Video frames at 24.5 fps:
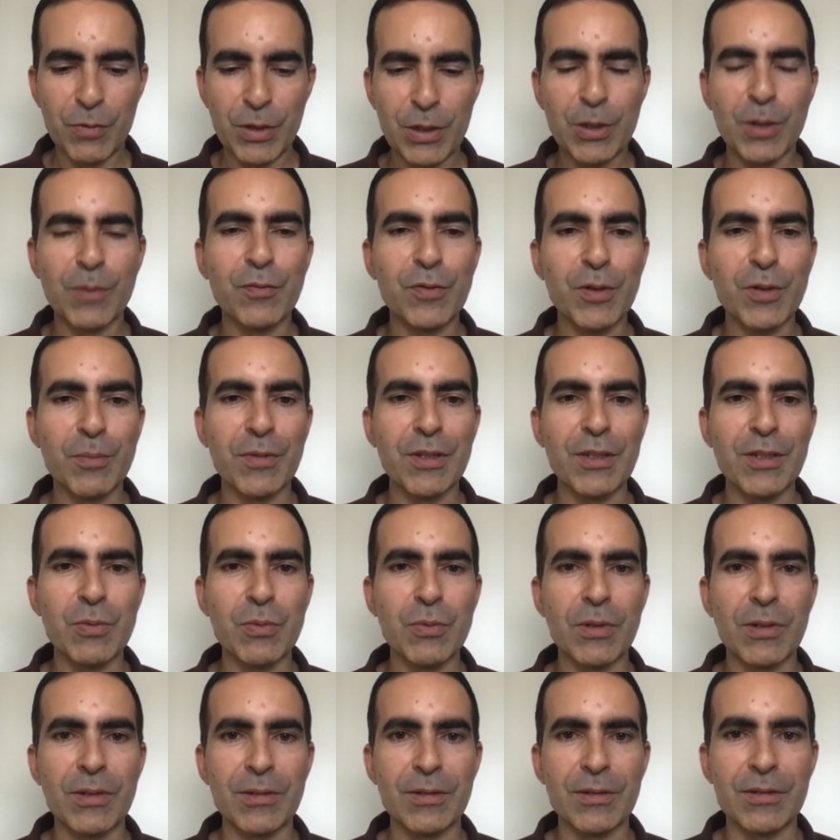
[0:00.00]
come from this
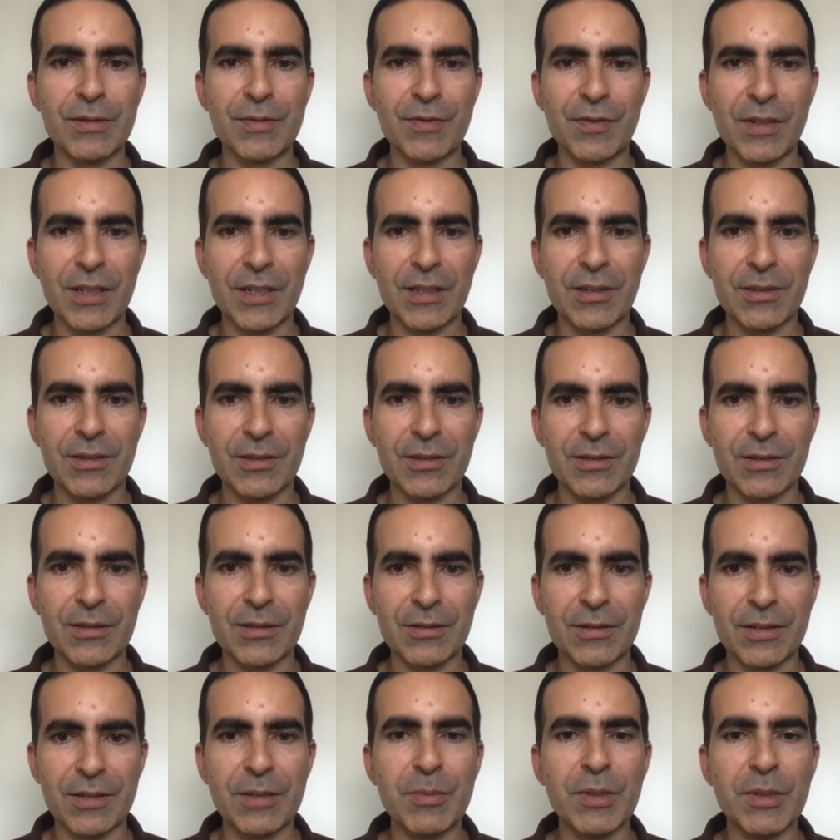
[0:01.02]
world of
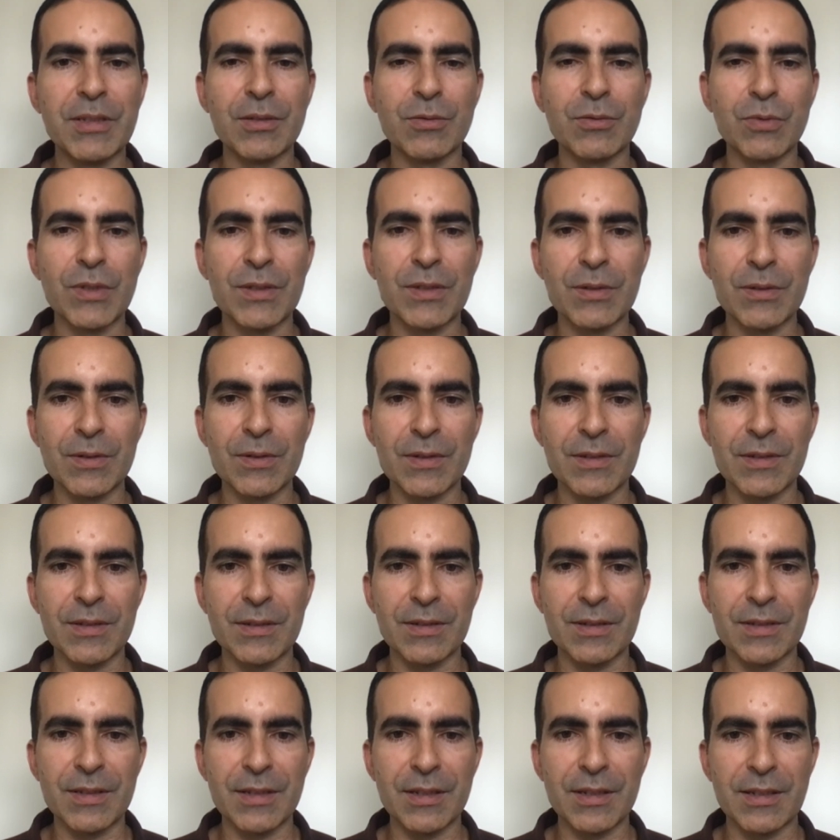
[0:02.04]
limited
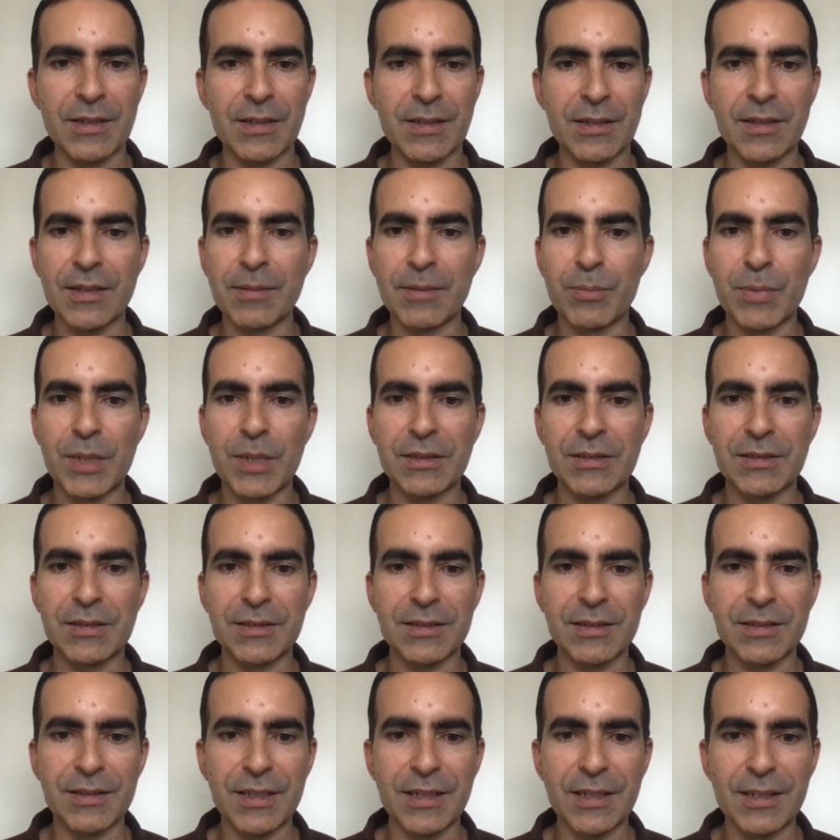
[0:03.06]
resources, but
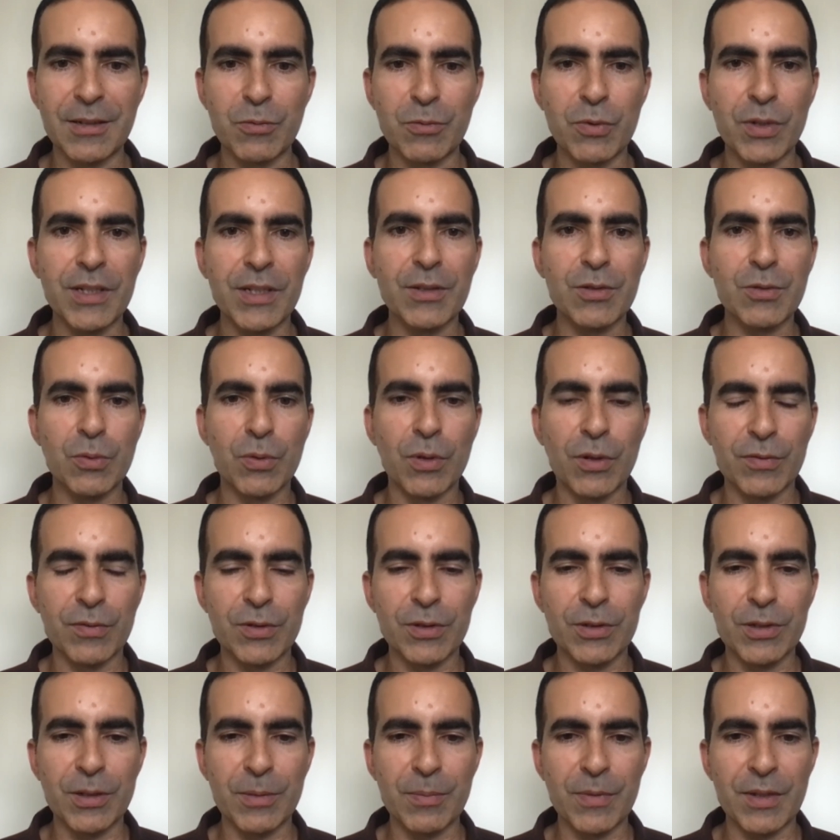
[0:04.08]
there are ways to
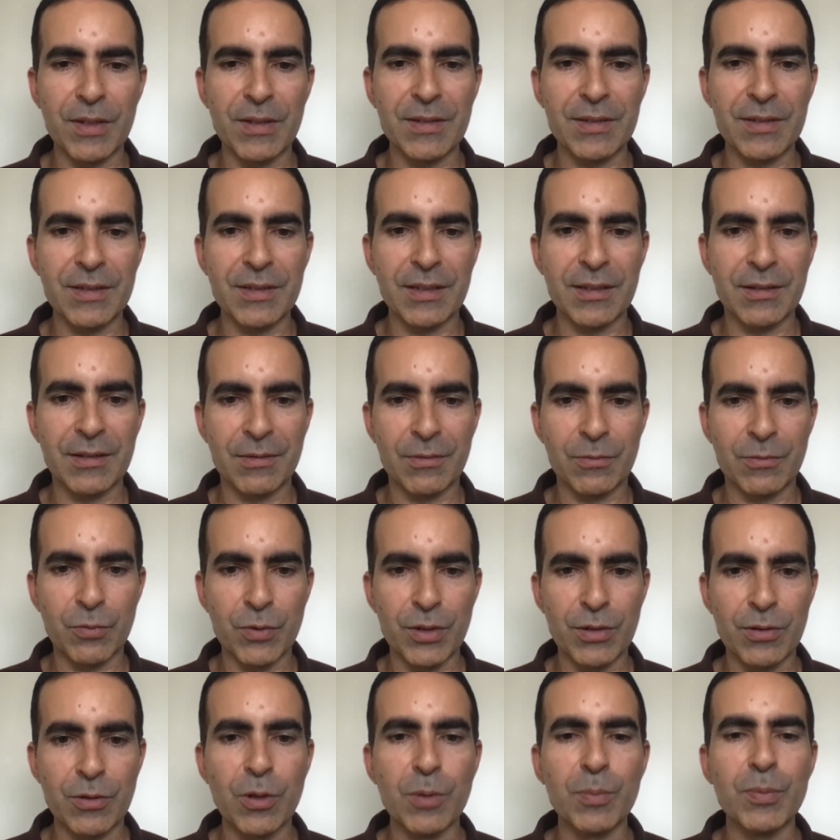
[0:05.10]
overcome this, and
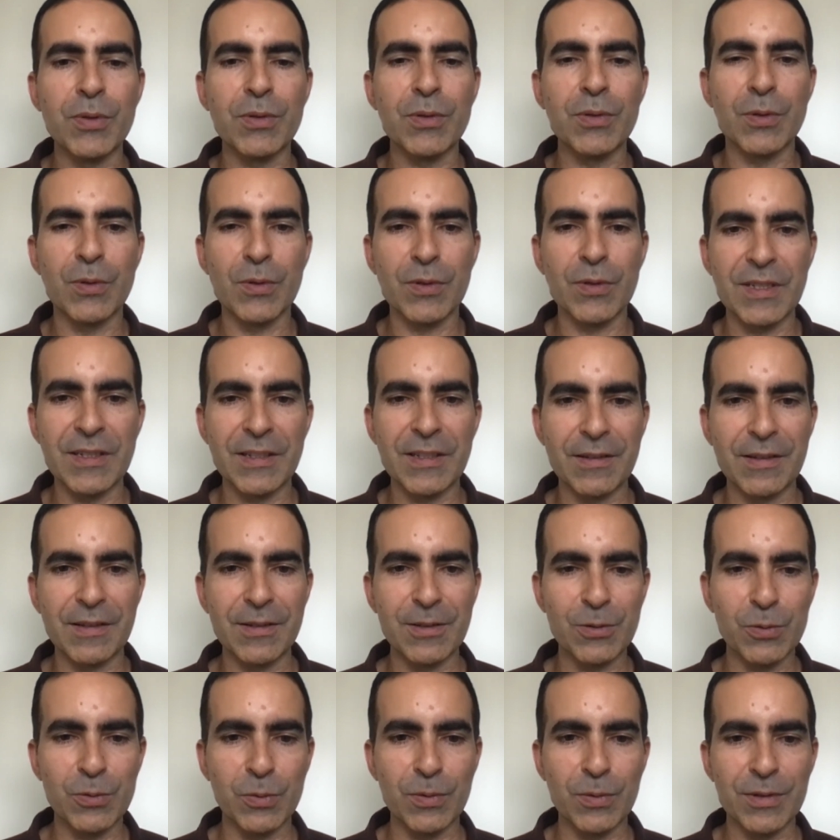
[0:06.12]
we're open sourcing
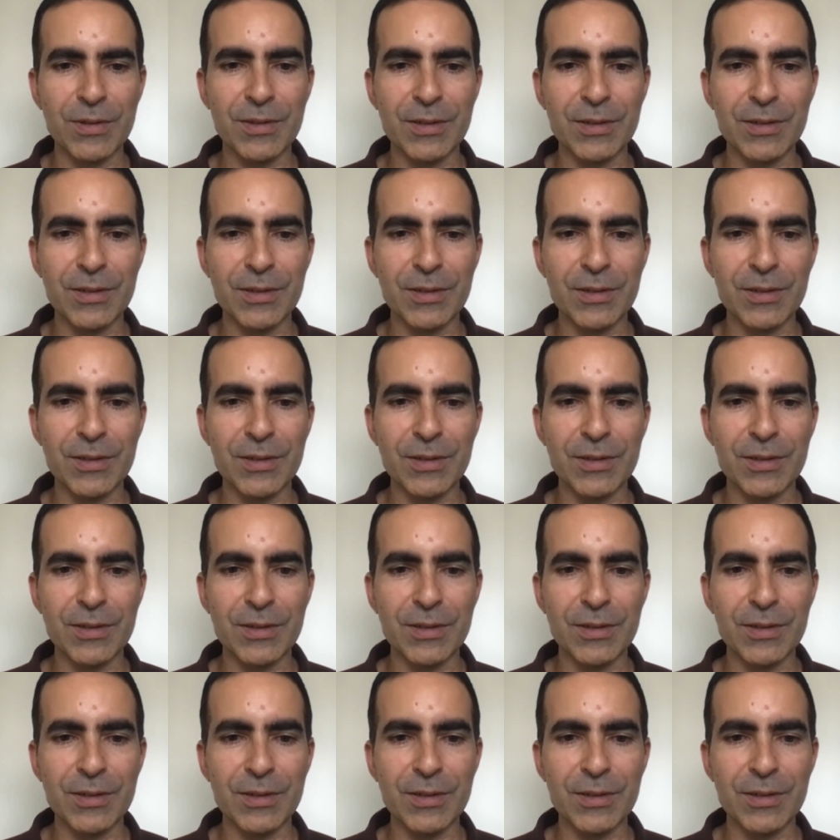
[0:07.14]
these tools.